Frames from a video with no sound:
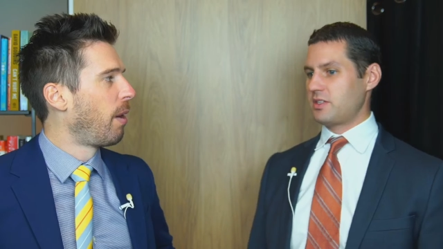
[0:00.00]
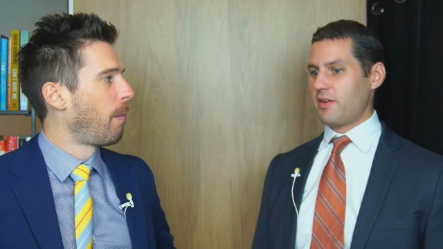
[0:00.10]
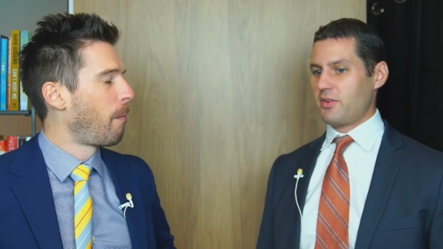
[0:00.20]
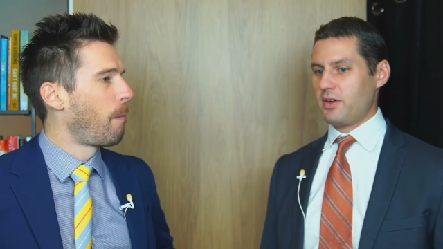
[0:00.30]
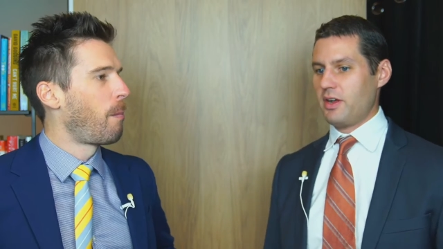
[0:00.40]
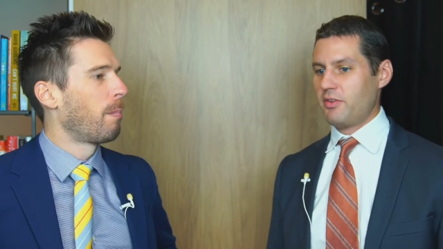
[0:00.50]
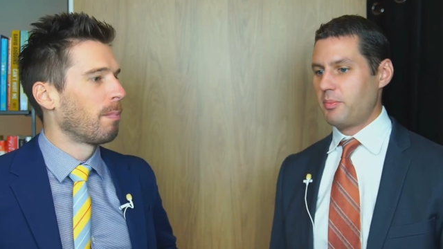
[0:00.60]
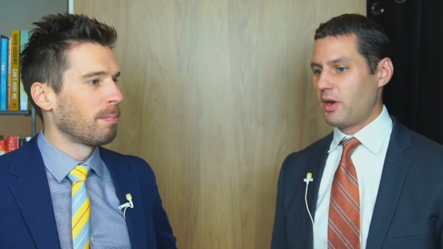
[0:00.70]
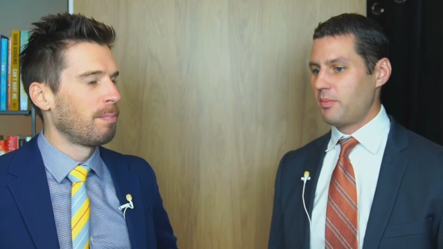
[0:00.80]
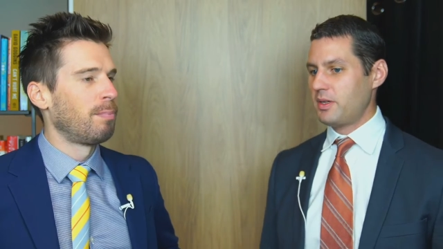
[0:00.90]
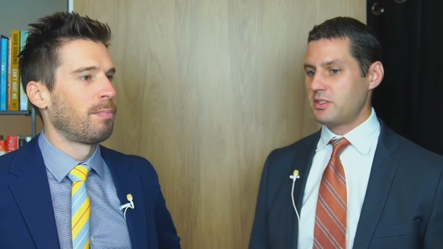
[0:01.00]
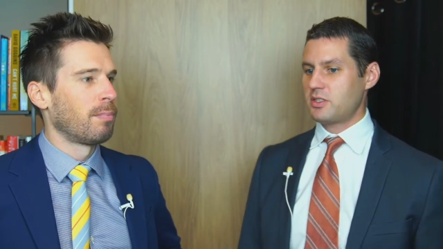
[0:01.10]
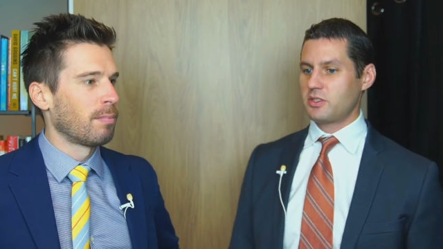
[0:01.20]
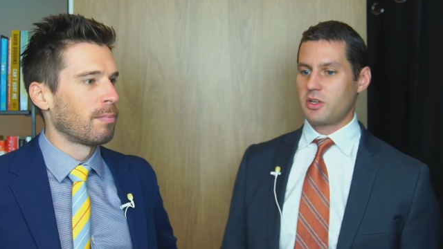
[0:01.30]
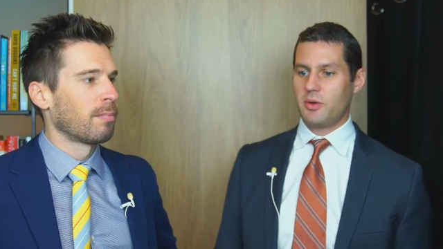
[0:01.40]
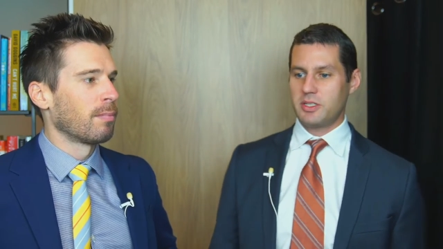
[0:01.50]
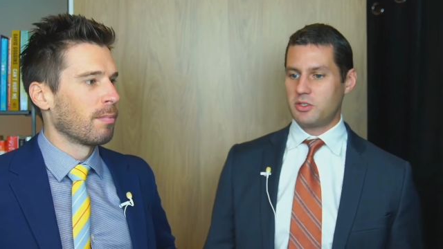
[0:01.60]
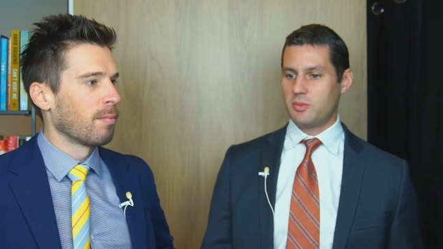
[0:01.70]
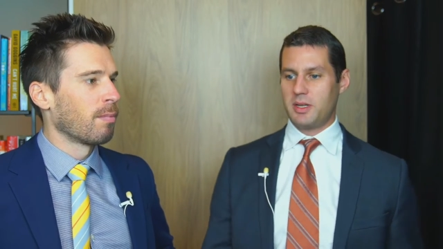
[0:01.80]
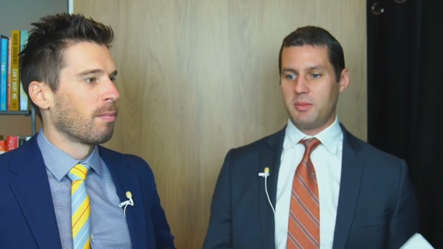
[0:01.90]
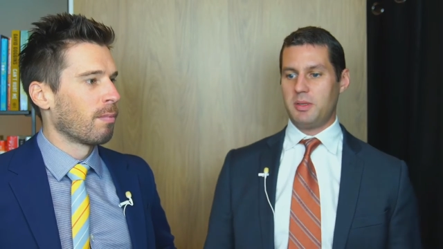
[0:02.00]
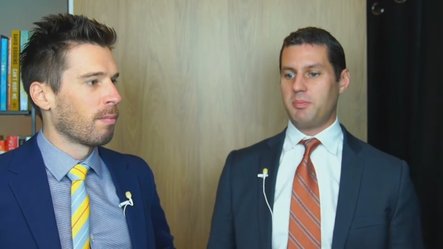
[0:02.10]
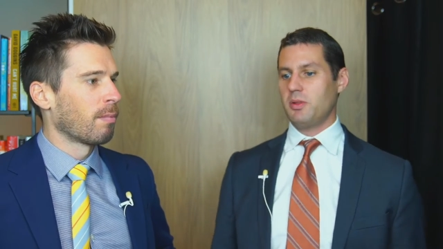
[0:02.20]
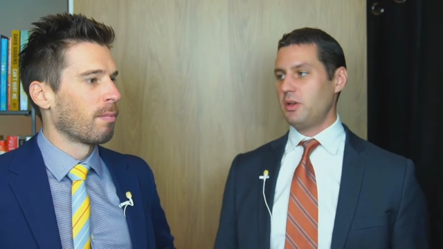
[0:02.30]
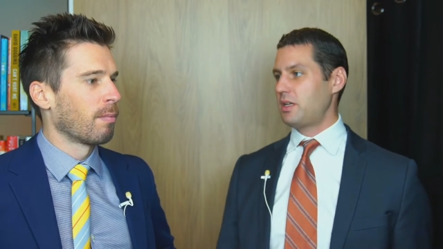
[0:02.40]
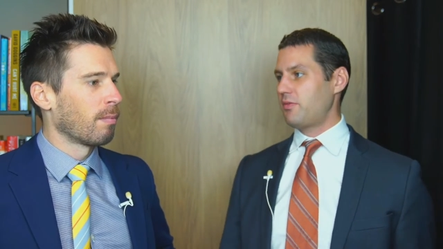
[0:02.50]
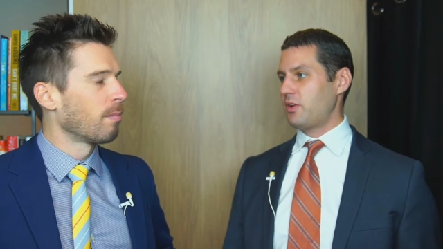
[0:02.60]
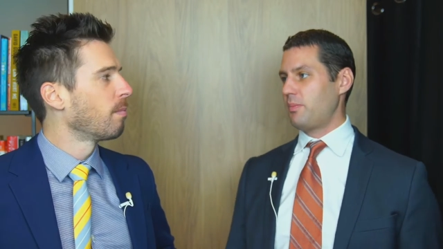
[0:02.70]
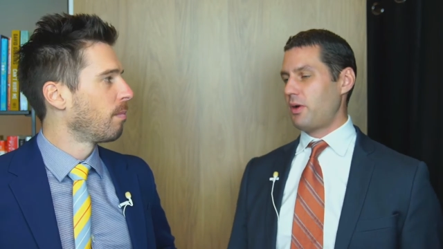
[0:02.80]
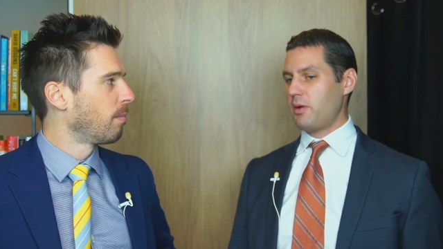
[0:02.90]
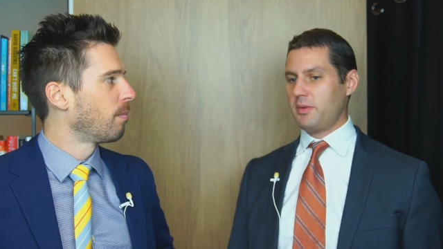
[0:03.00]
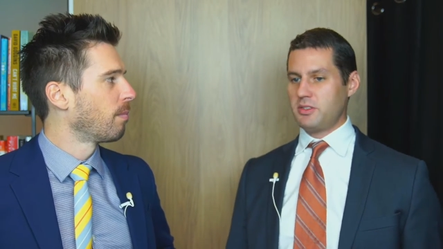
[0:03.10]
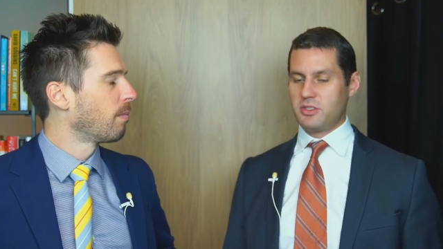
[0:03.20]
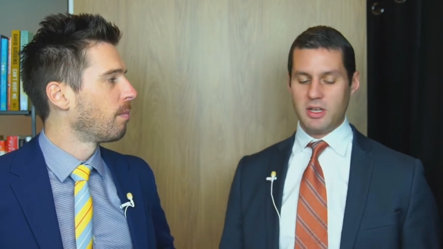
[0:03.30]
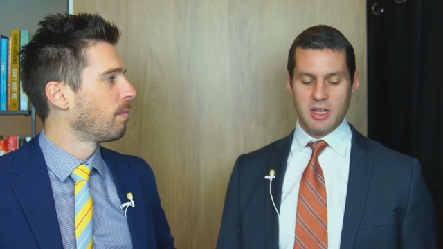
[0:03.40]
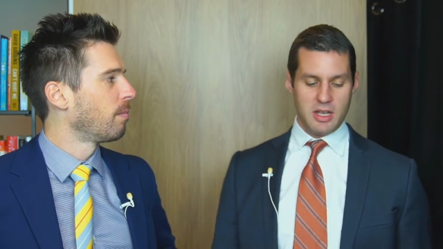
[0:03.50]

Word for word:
Speaker 1: yeah. never enough apartments. There's always too many people looking for apartments.